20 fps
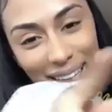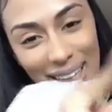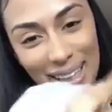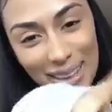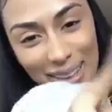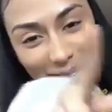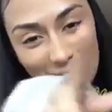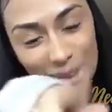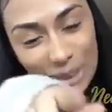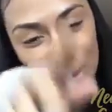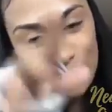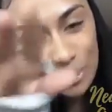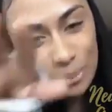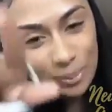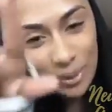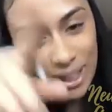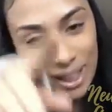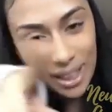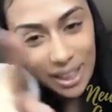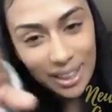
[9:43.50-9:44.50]
Like, did
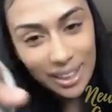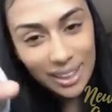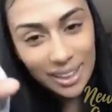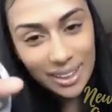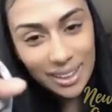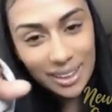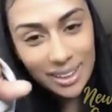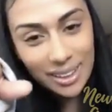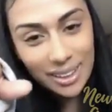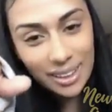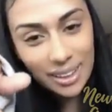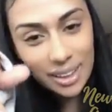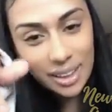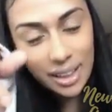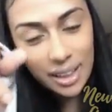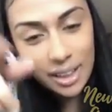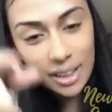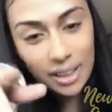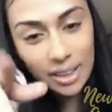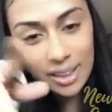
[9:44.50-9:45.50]
you, like,
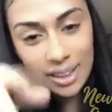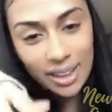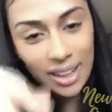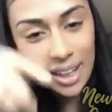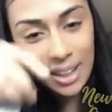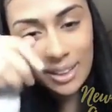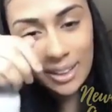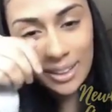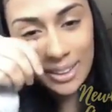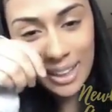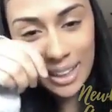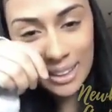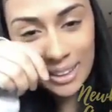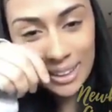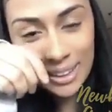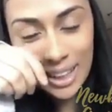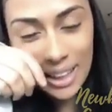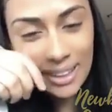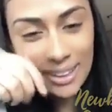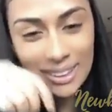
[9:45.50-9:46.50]
I don't know,
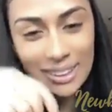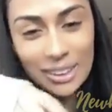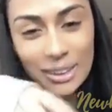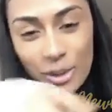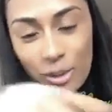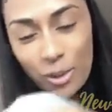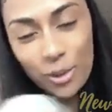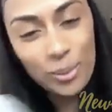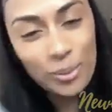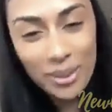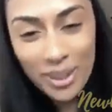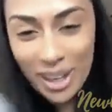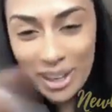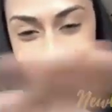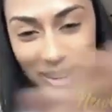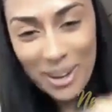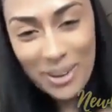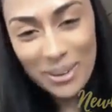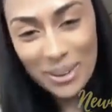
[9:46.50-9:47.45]
that just threw me off